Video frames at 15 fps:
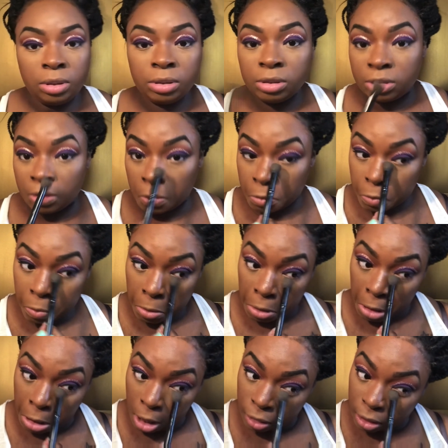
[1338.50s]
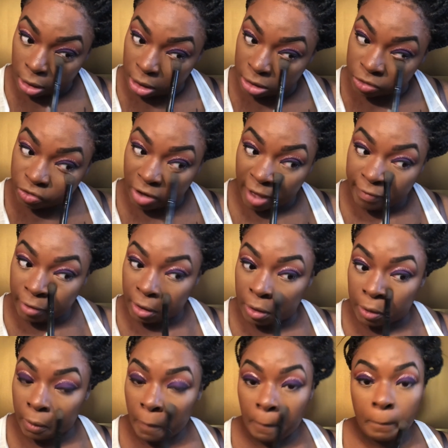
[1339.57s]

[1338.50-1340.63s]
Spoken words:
so it's really nothing extravagant.